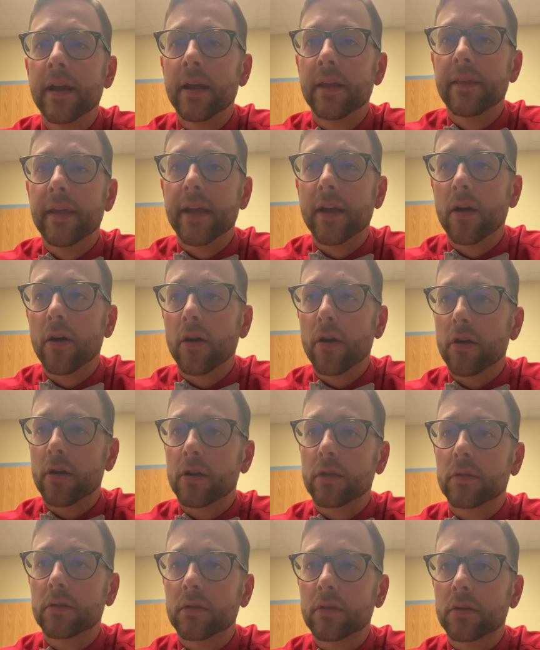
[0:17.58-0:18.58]
They
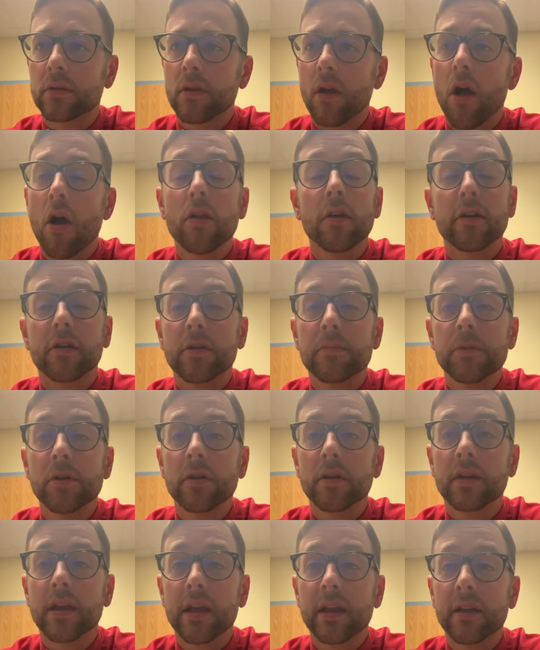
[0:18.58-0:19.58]
are all are
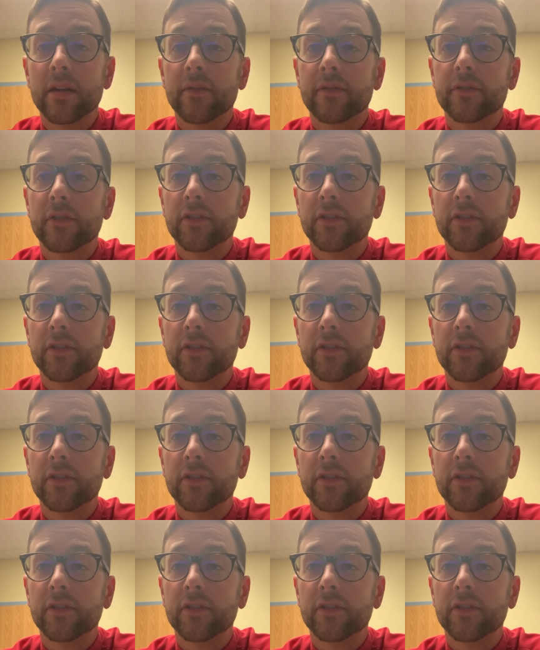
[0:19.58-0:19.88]
communicative